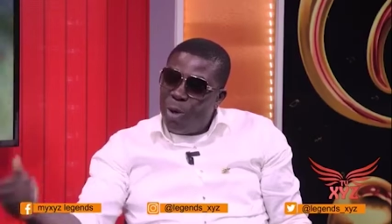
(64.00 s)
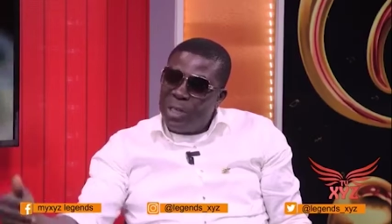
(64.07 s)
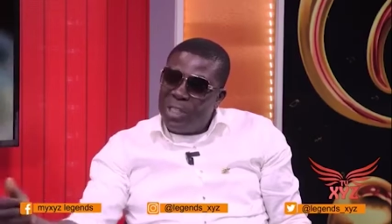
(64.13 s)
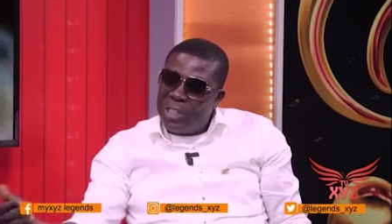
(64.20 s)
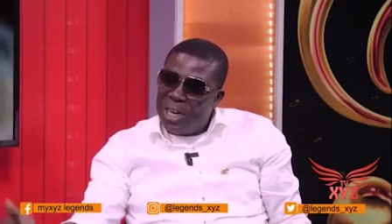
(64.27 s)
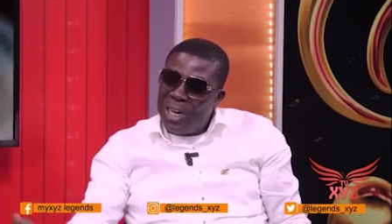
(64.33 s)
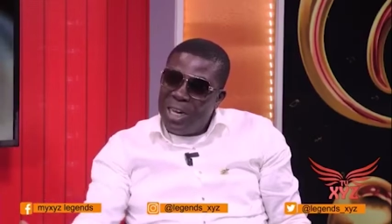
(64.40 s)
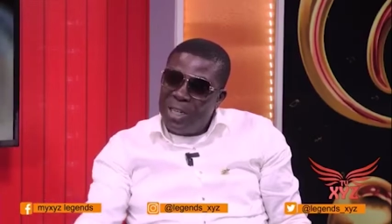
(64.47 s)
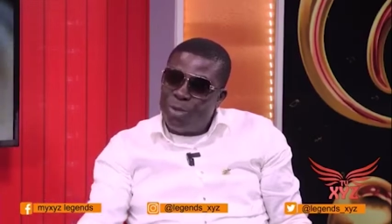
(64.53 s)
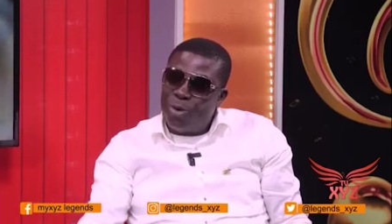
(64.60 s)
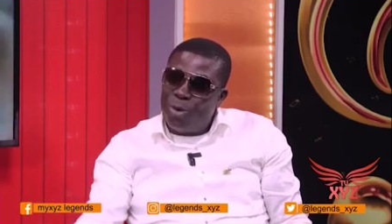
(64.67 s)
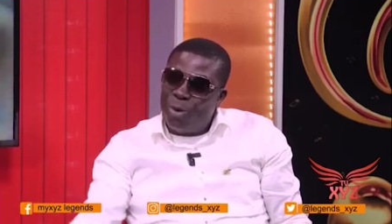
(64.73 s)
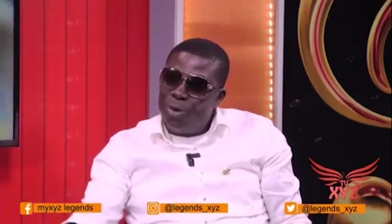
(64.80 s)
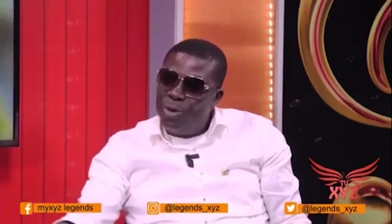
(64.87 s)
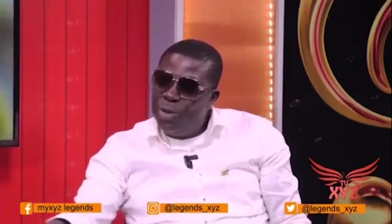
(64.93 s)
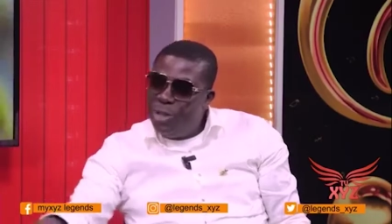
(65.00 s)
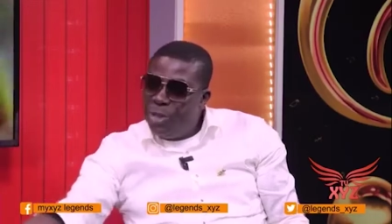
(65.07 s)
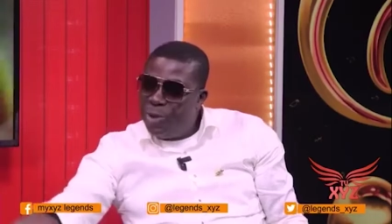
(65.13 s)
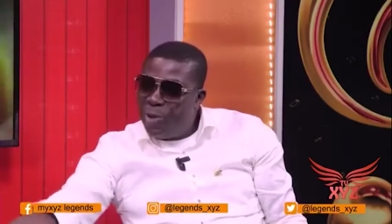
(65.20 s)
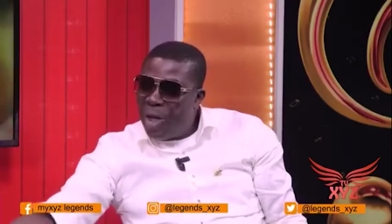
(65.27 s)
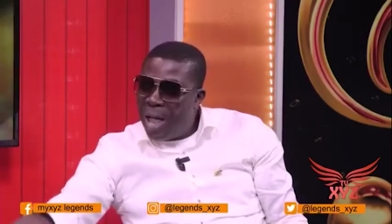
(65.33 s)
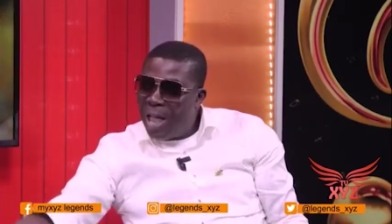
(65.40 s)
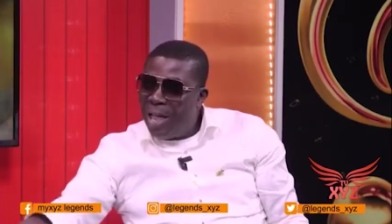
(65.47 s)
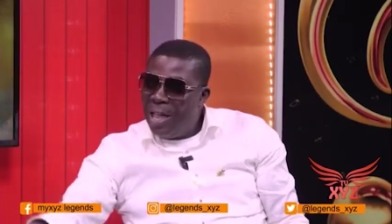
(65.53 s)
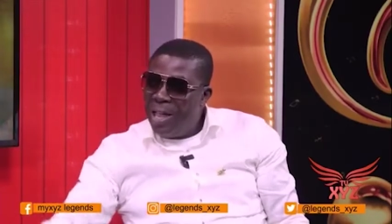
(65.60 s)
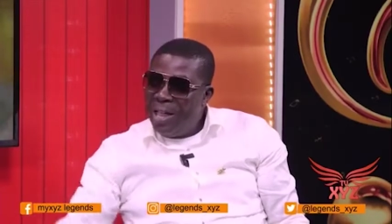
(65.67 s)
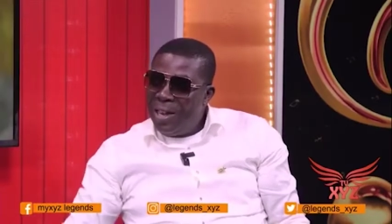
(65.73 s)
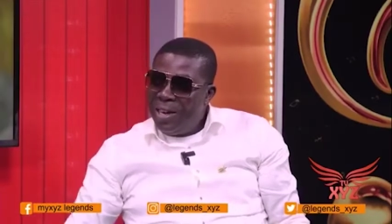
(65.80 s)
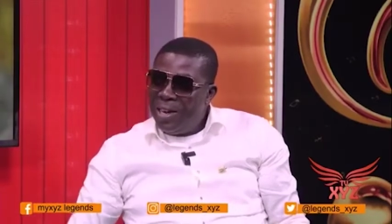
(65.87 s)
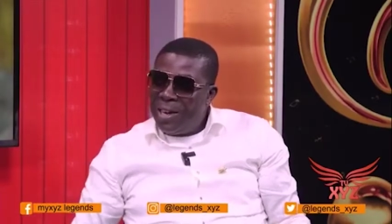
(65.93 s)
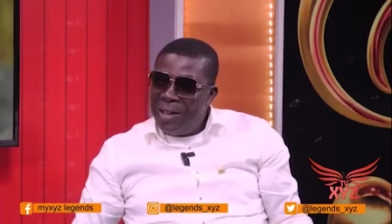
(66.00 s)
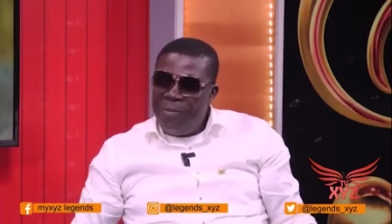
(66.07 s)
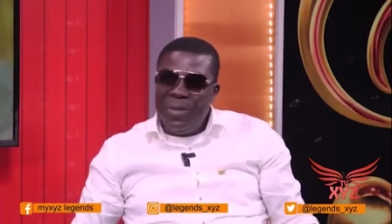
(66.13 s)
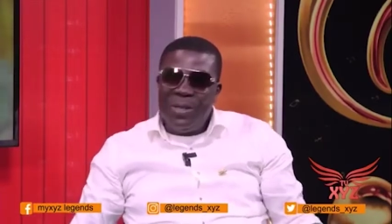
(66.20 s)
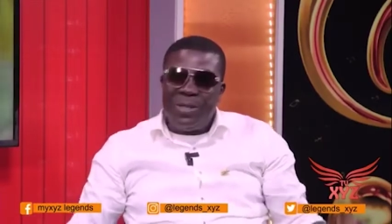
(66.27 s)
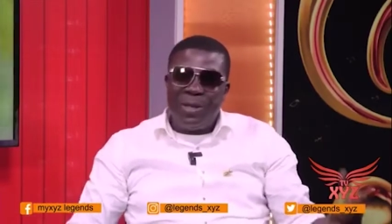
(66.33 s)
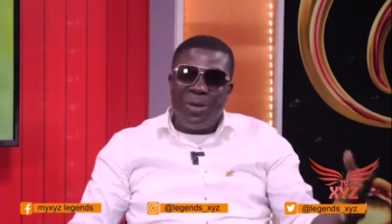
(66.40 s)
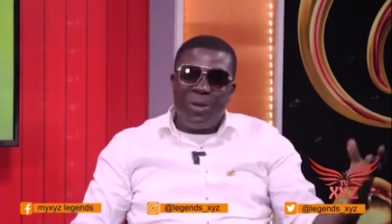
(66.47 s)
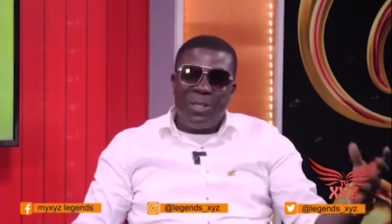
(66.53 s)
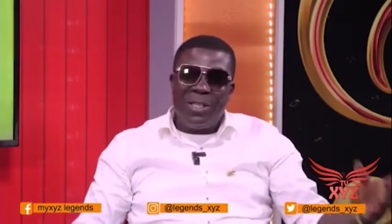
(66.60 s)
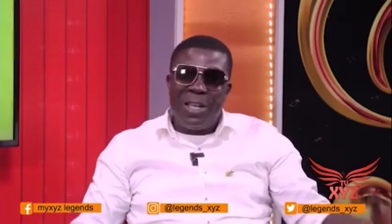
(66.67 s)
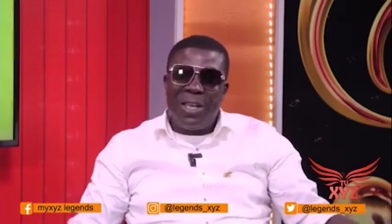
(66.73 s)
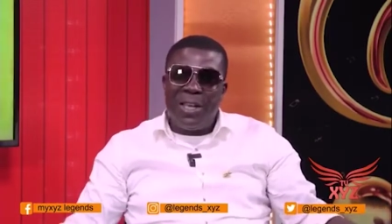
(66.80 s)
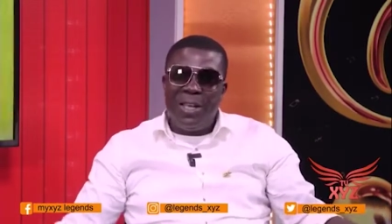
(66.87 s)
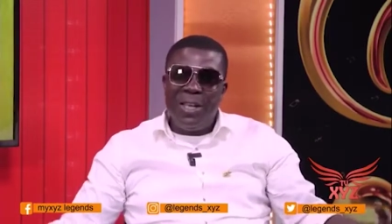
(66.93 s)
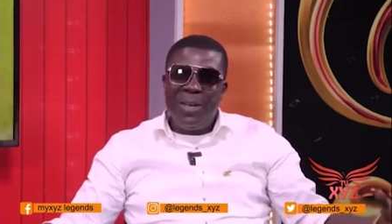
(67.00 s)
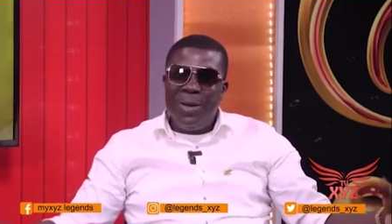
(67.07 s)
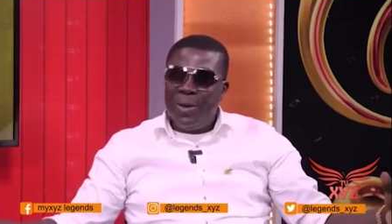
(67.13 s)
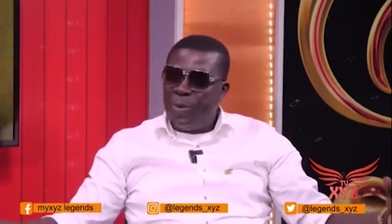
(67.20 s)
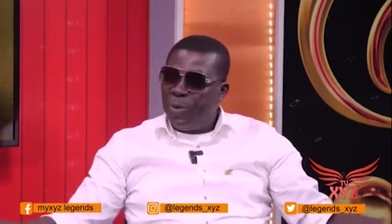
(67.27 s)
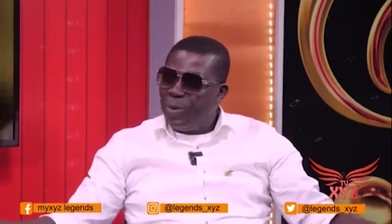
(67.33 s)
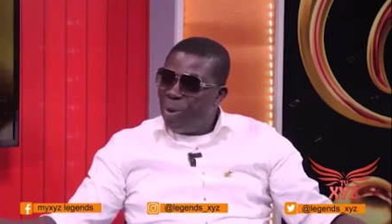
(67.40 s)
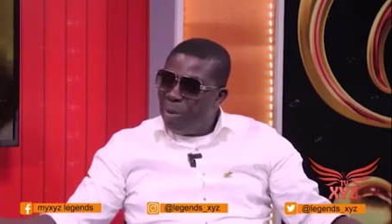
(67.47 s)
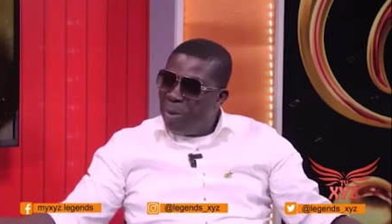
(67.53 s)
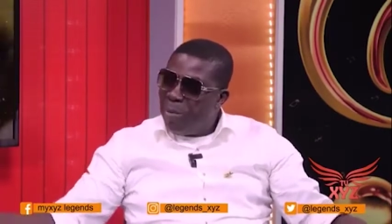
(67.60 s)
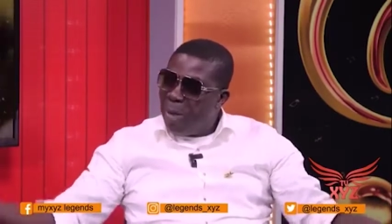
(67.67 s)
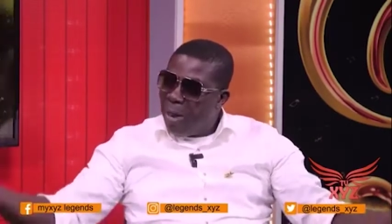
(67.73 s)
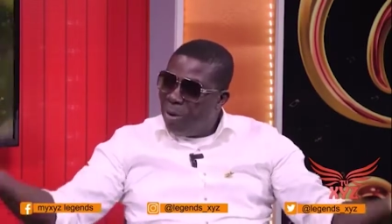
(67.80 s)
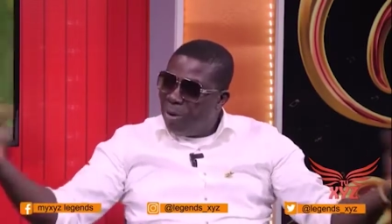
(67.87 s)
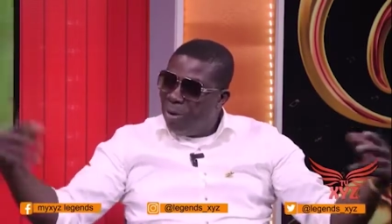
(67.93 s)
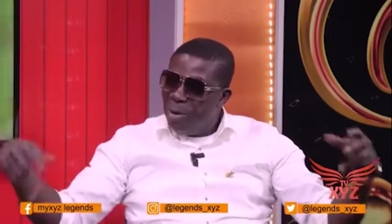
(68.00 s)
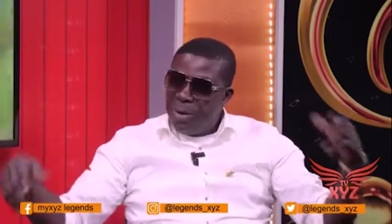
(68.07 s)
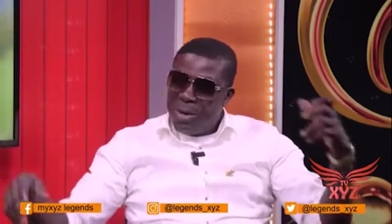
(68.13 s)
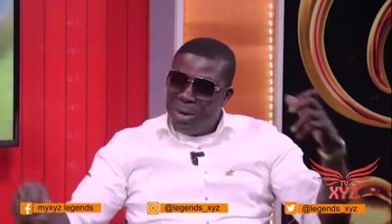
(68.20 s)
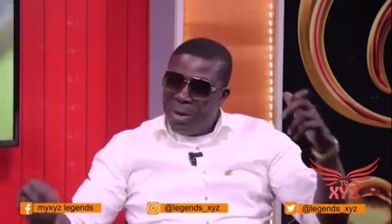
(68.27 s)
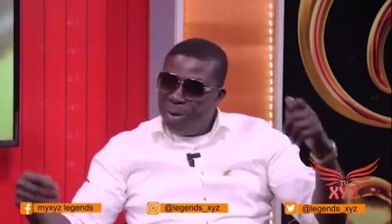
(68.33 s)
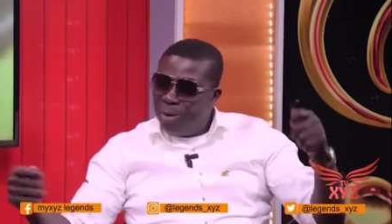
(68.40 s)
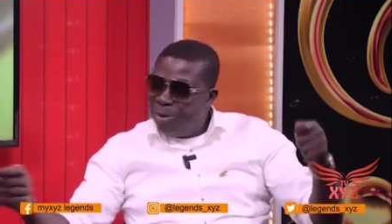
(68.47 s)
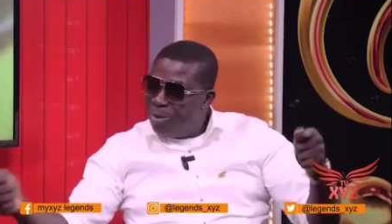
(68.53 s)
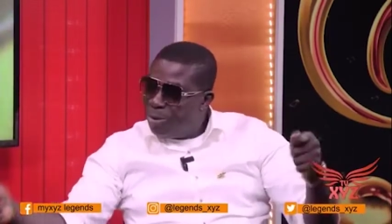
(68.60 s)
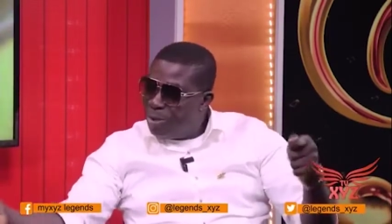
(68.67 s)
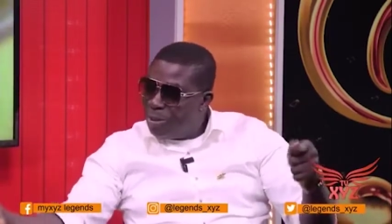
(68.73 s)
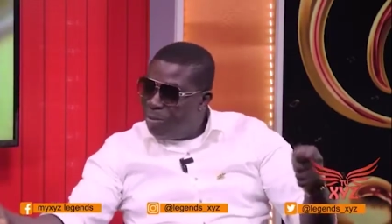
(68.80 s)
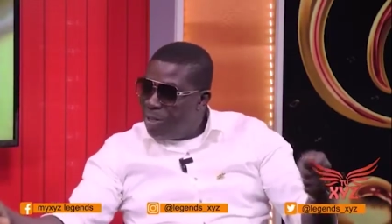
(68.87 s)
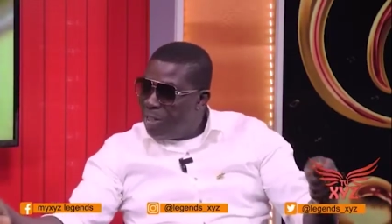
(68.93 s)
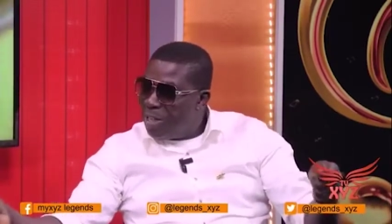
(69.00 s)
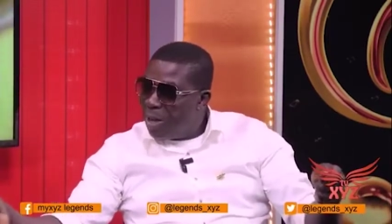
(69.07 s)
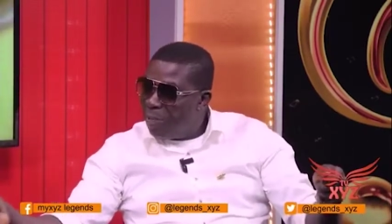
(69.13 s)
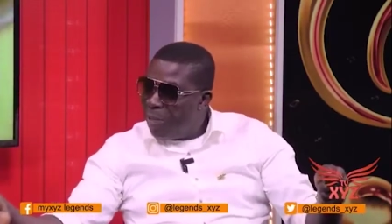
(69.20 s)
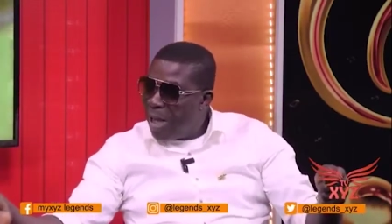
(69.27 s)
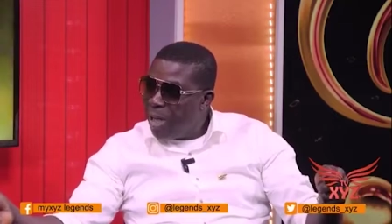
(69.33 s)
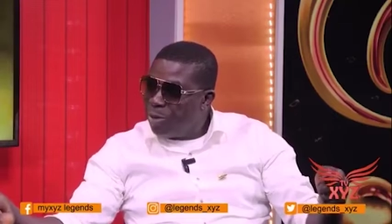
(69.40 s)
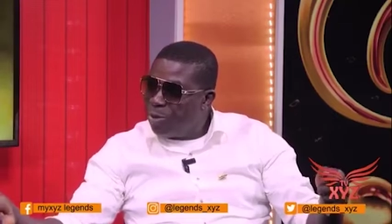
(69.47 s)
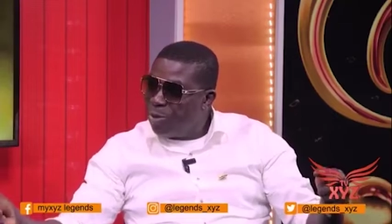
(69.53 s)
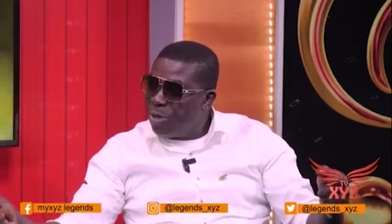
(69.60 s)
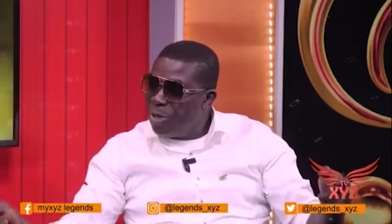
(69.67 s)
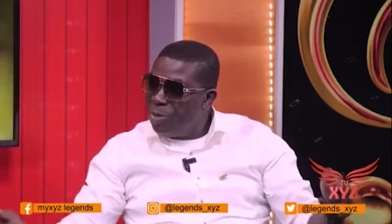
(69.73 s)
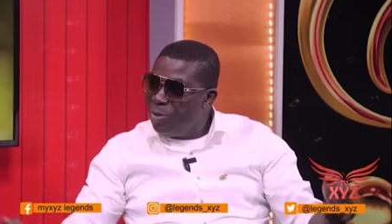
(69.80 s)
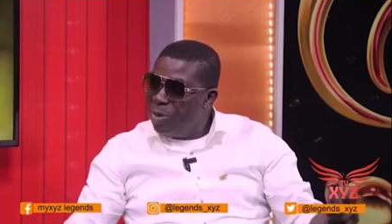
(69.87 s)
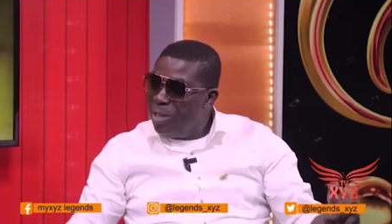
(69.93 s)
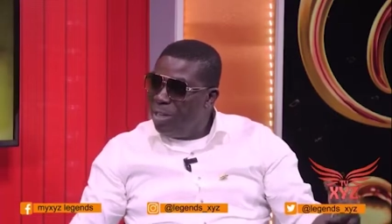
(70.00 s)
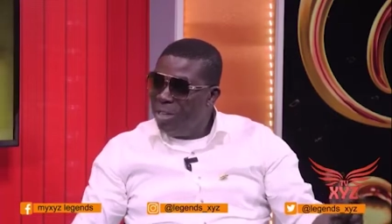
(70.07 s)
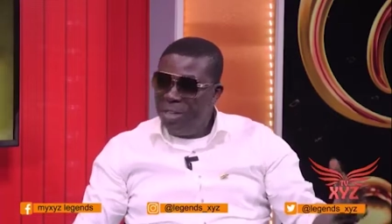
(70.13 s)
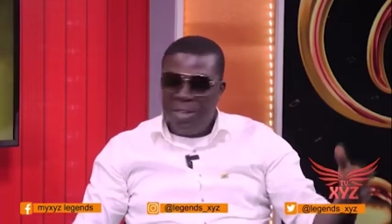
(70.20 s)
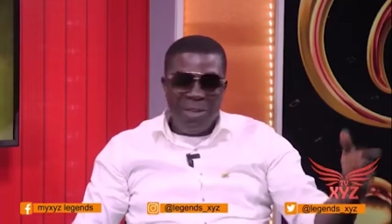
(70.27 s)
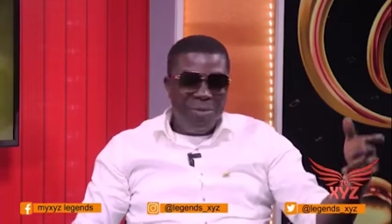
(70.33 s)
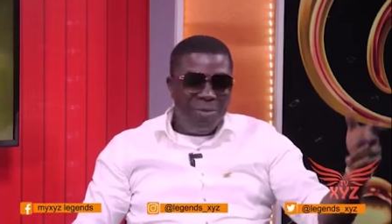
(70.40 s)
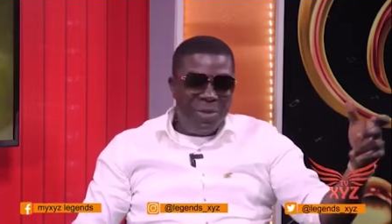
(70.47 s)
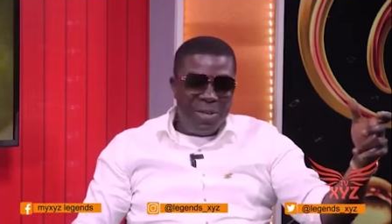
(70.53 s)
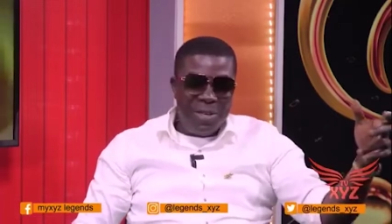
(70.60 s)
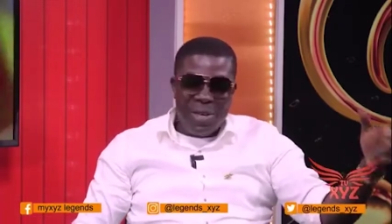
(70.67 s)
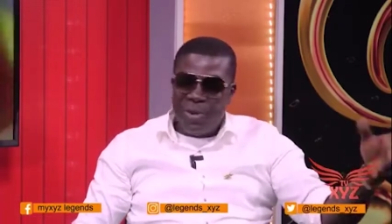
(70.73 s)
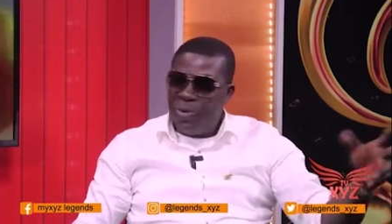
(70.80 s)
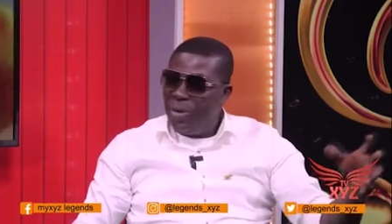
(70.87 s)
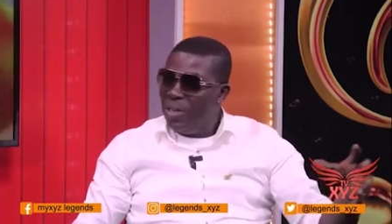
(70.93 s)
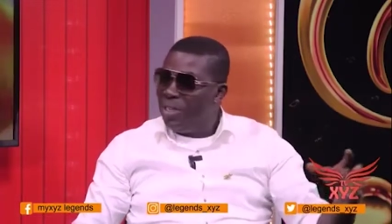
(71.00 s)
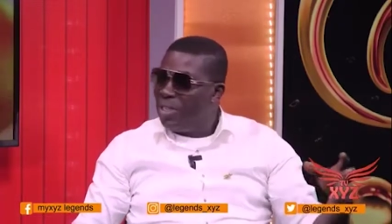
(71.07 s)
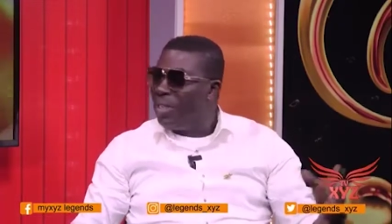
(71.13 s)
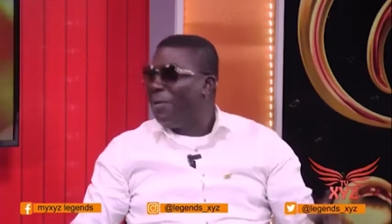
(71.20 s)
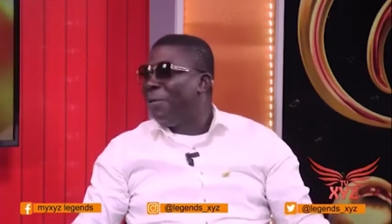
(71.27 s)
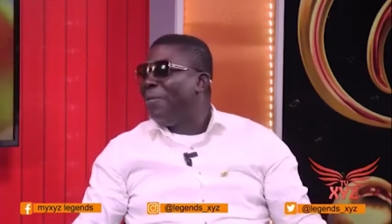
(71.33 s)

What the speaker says: ochina naso, no ni niwa. That means I say, ujo beba no, no no to see me here password way, me here way enti.